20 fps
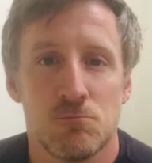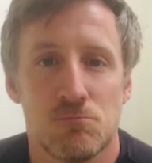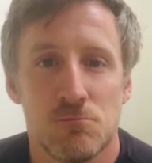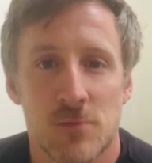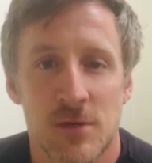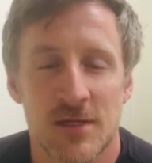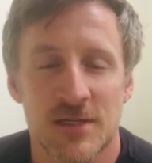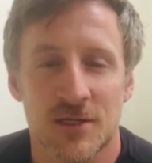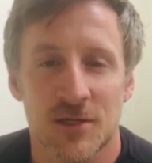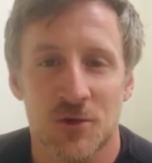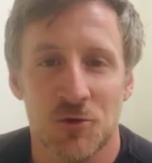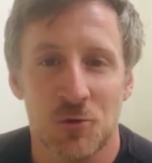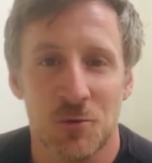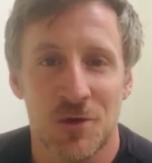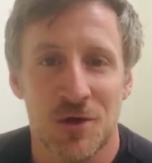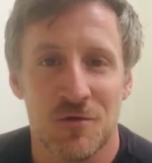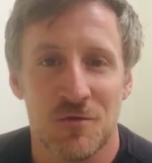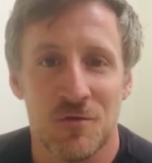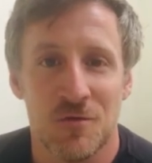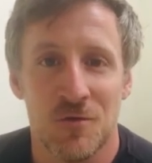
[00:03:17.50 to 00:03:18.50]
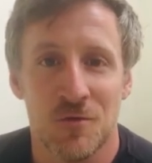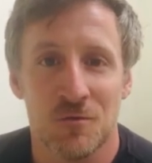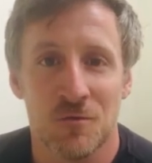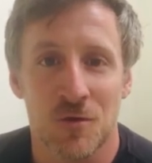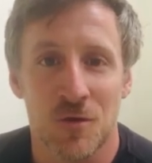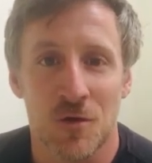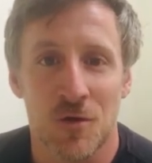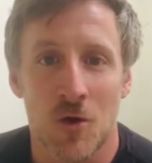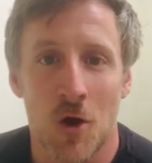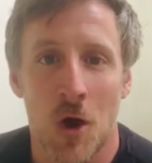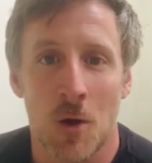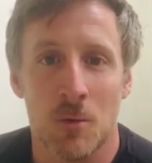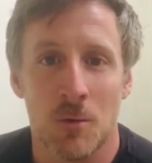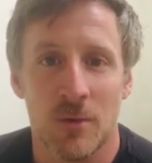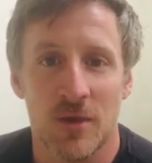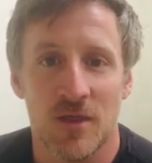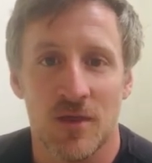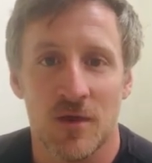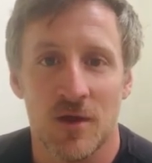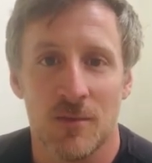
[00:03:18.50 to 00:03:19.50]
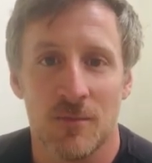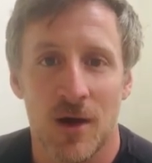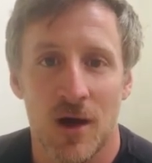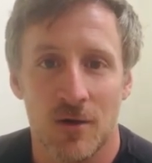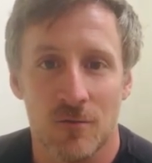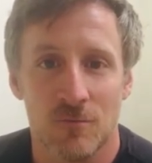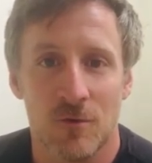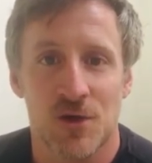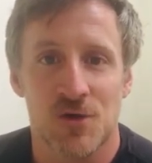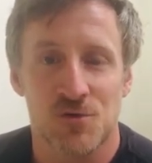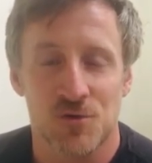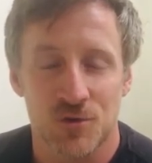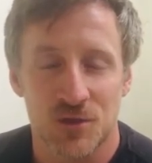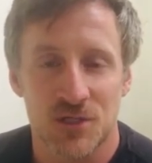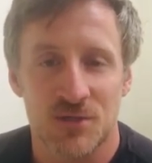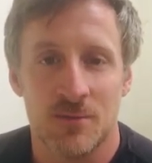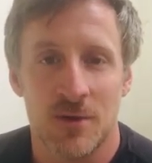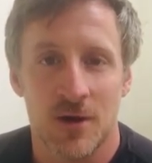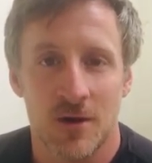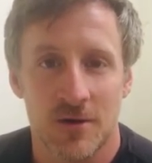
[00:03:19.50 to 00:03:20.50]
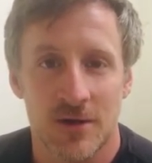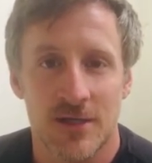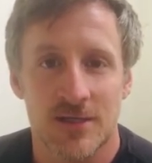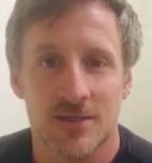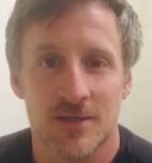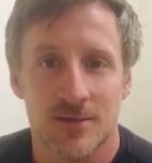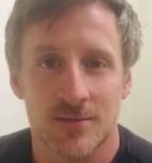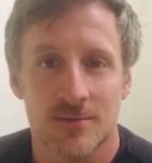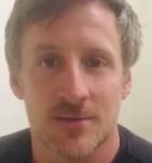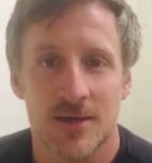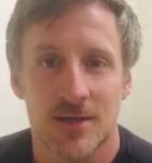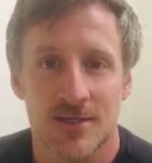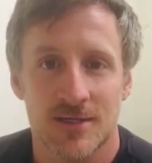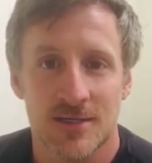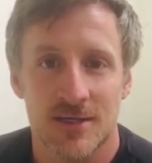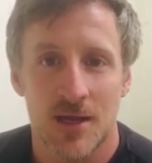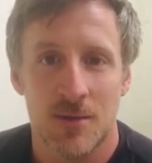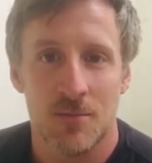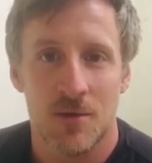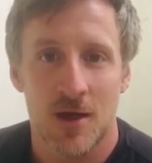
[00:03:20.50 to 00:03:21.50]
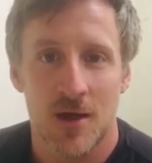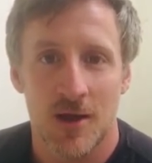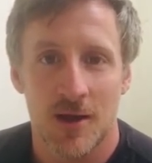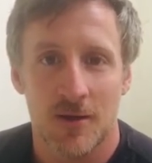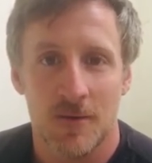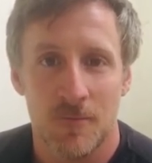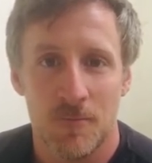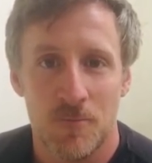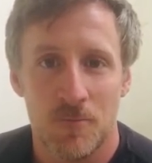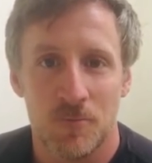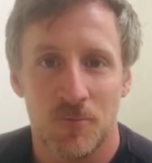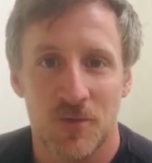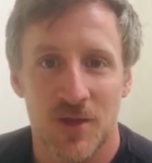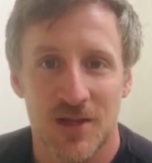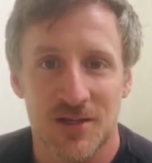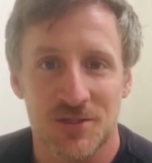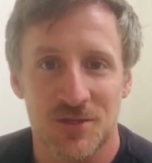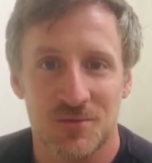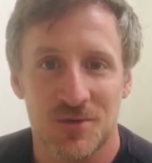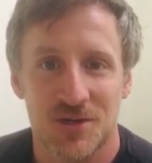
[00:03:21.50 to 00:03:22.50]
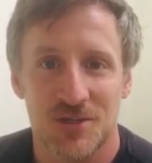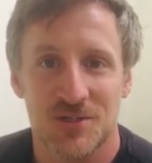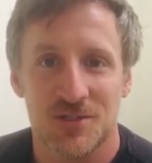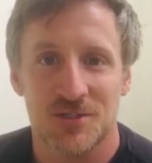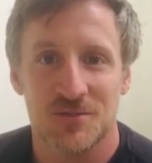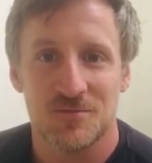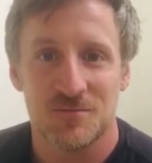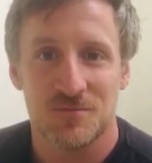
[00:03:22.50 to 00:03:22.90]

is a little bit of food for thought when we think about racial disparities and estate planning. Thanks so much.